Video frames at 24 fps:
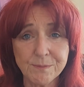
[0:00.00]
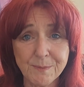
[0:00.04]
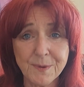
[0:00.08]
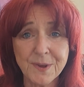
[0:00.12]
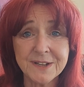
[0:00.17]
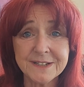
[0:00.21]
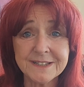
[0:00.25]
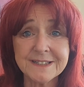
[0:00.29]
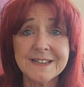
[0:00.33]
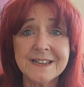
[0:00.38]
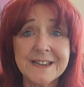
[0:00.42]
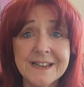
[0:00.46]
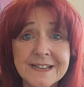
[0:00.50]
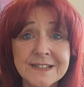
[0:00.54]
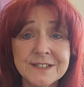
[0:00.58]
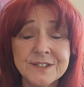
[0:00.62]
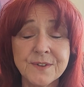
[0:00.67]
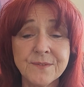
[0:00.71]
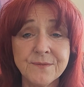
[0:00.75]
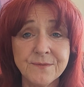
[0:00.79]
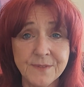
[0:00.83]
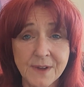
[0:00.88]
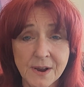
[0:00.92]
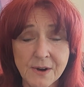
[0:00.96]
because it is
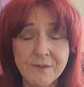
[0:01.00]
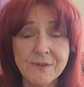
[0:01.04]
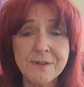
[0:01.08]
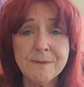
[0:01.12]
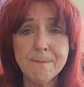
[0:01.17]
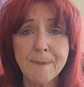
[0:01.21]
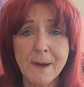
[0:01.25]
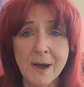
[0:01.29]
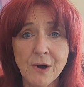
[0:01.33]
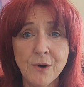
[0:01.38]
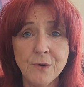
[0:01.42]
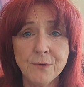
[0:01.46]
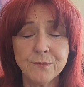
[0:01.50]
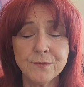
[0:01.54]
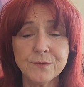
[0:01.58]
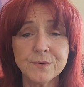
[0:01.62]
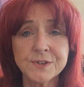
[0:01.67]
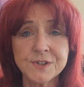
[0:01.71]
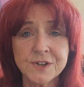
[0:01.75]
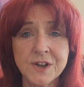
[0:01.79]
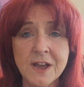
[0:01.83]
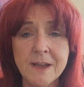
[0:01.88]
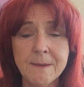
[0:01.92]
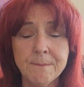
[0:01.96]
a very powerful
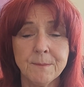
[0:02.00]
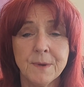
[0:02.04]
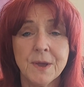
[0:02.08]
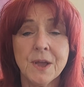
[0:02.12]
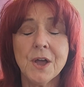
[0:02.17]
time,